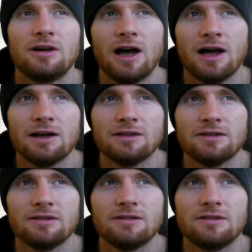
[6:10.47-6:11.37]

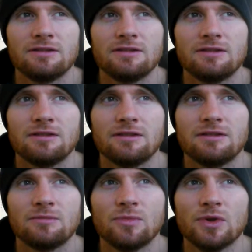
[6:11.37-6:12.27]
And
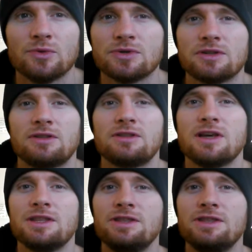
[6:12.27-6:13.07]
but there was a